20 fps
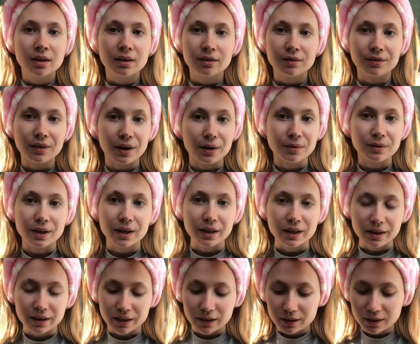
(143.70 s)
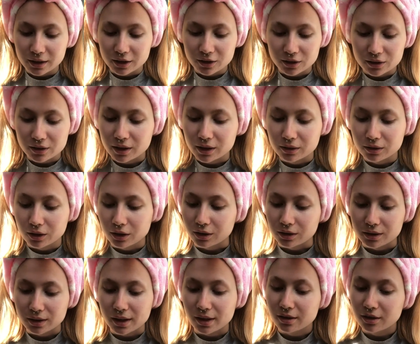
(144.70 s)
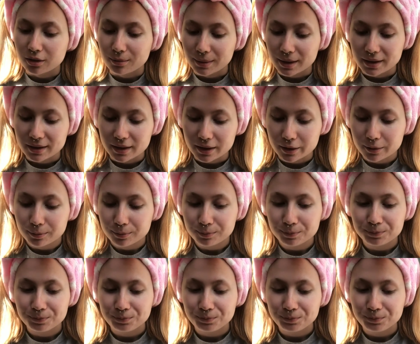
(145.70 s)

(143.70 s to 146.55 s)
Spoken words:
found anything that just like looks nice on my skin.